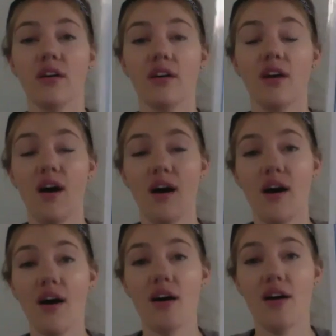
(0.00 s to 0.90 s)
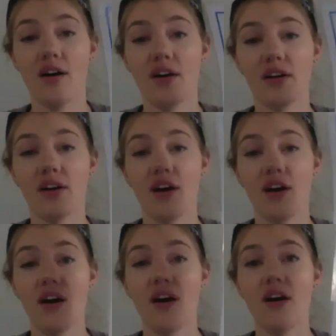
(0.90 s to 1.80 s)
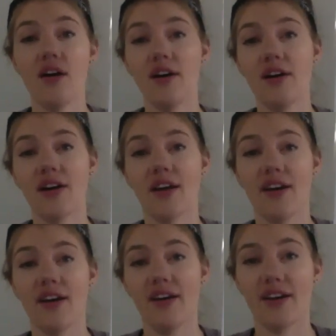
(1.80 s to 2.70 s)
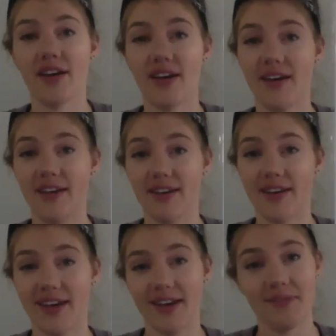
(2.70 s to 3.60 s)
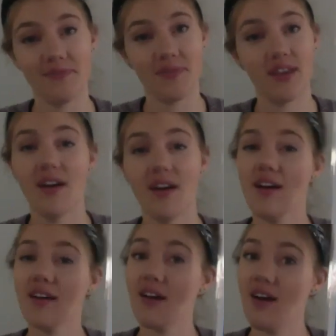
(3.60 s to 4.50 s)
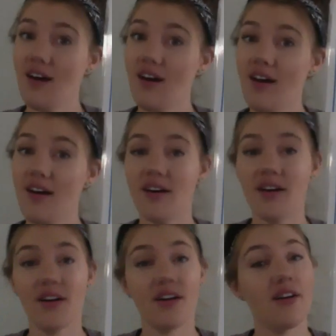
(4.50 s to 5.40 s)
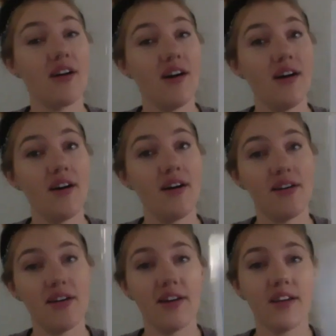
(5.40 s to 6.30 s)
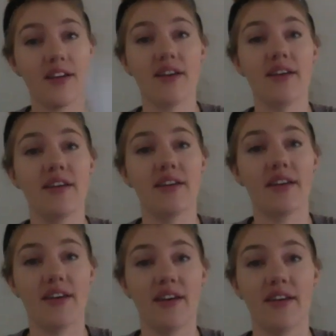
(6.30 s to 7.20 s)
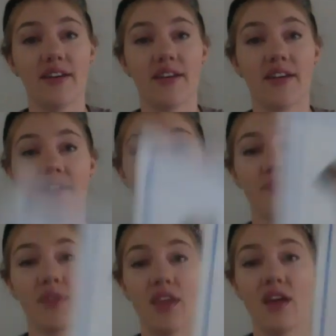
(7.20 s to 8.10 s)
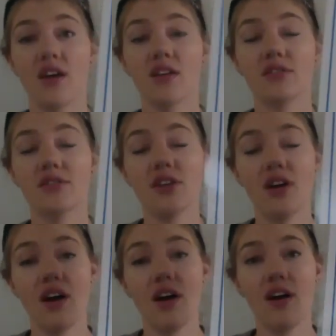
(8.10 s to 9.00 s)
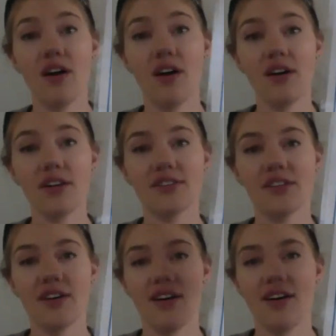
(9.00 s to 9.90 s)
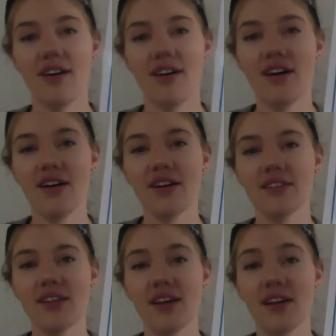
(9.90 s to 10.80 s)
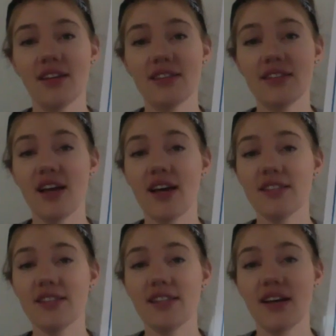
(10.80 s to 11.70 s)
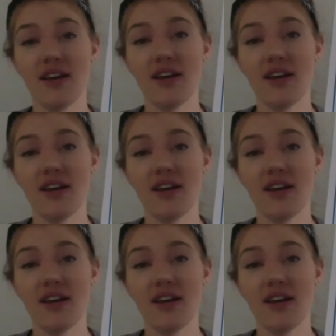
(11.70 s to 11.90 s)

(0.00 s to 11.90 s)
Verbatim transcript: Car, car, k, k, k. Car, car, k, k, k. Dog, dog, da, da, da.